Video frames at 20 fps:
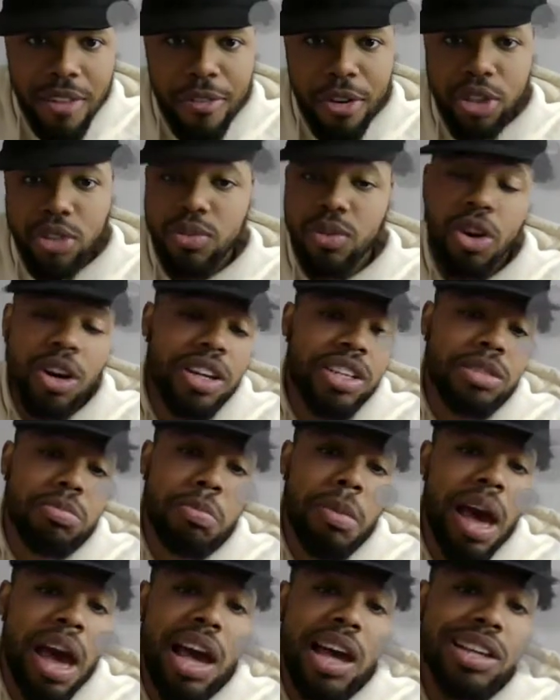of all, his
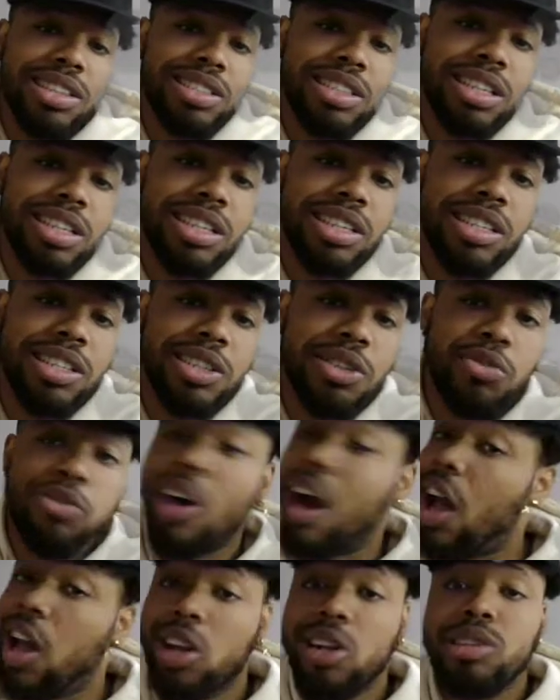mask is
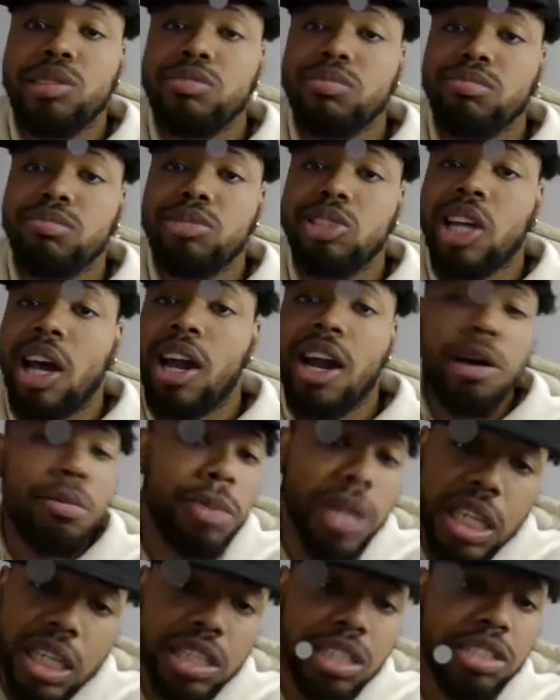fire. Shout out
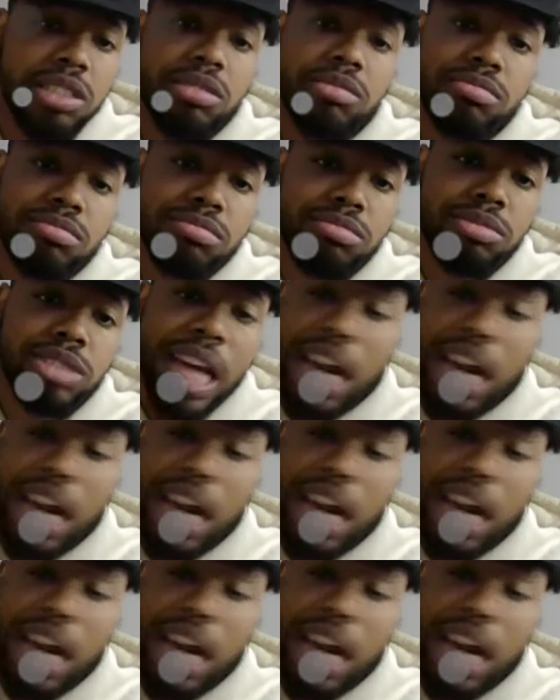Bleach. Shout